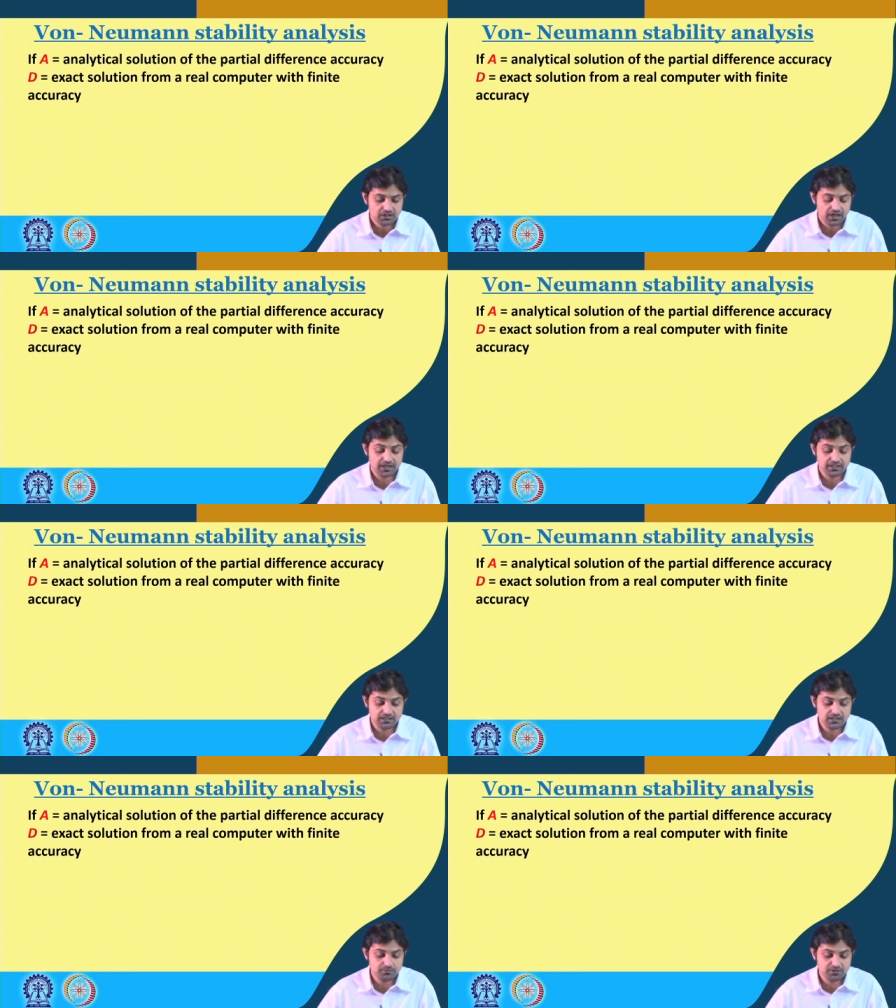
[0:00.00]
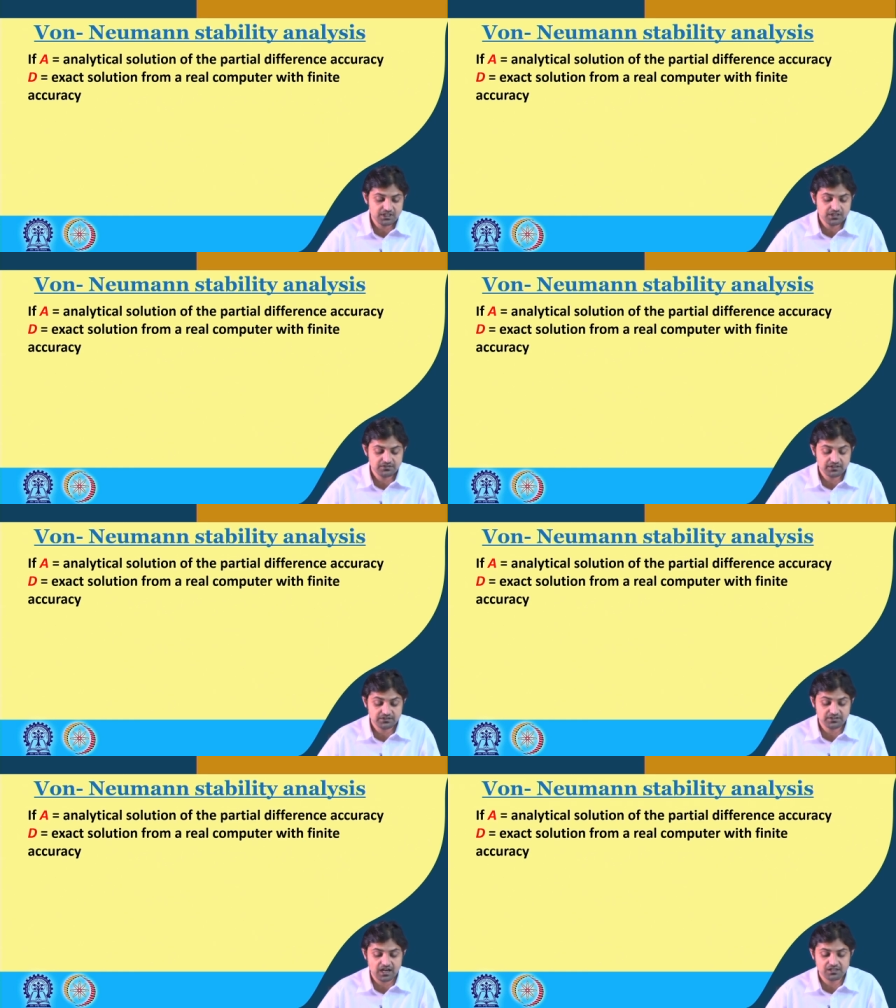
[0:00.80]
and E, D D is the
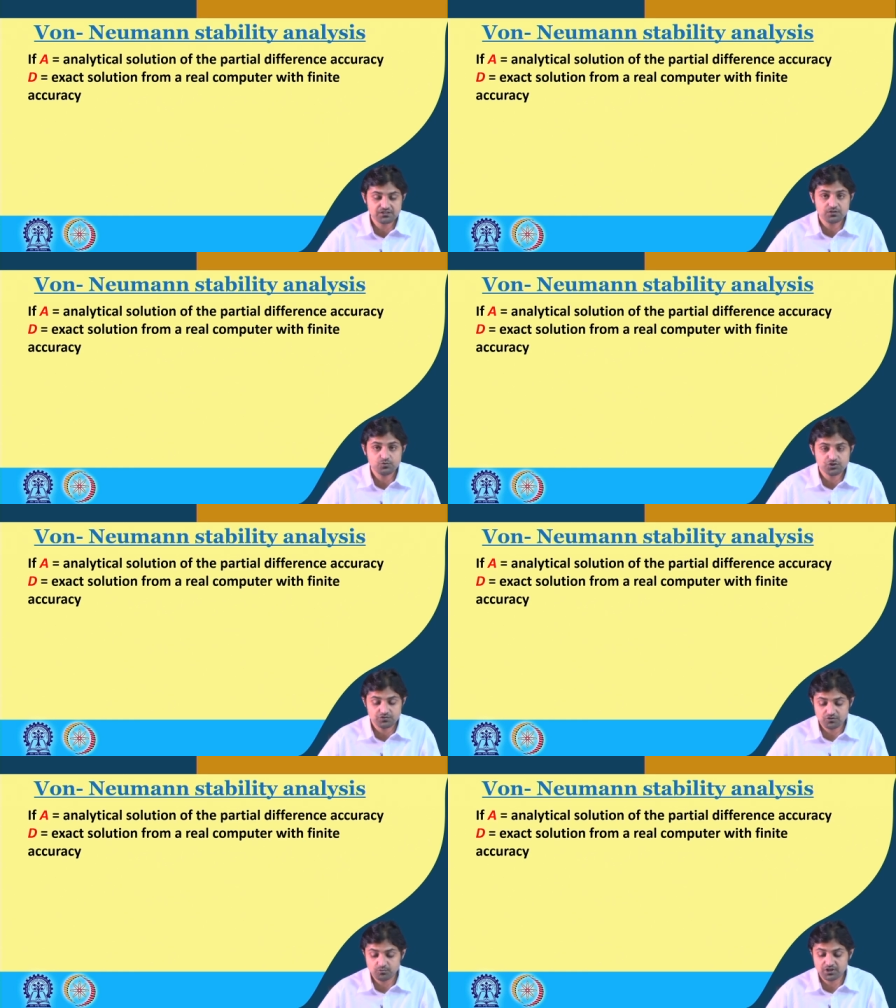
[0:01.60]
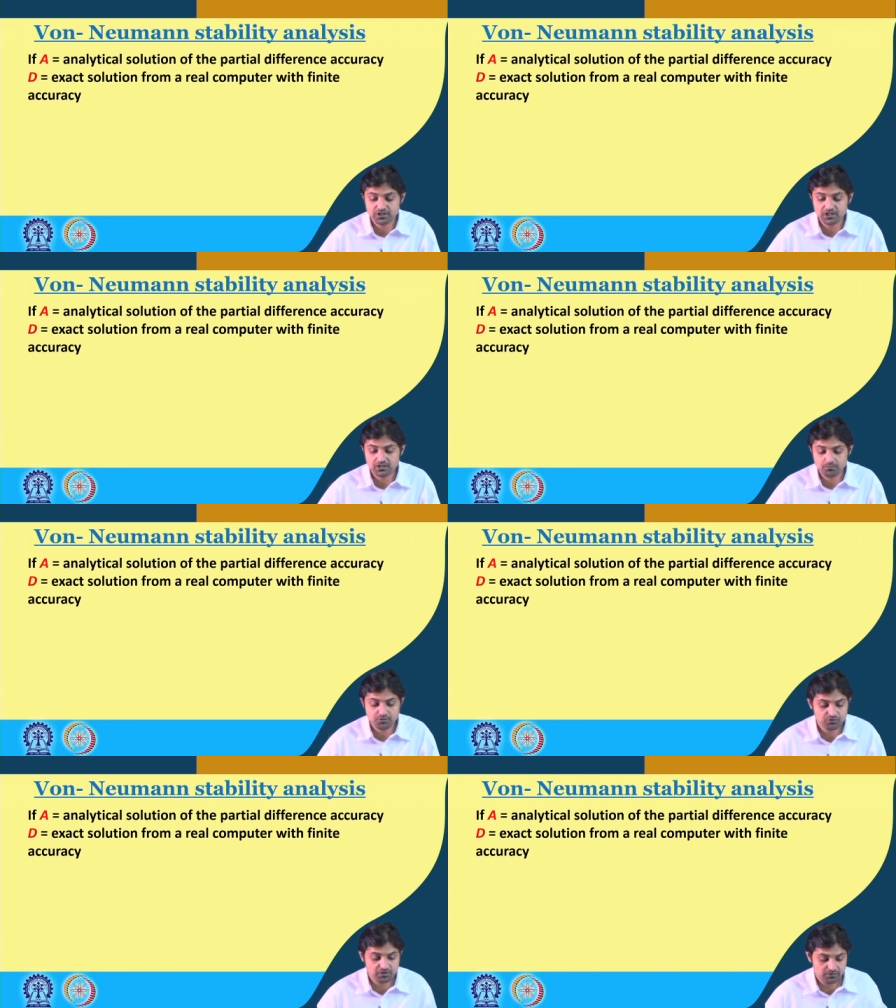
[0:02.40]
exact solution from a real
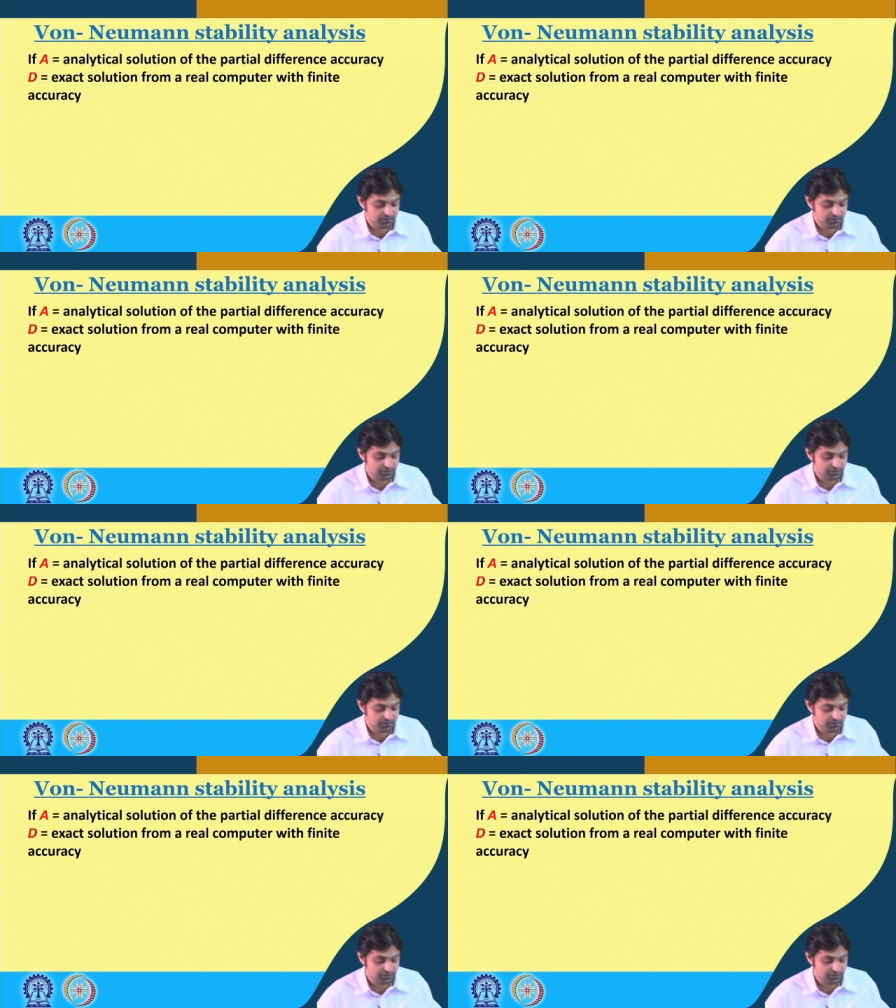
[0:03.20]
computer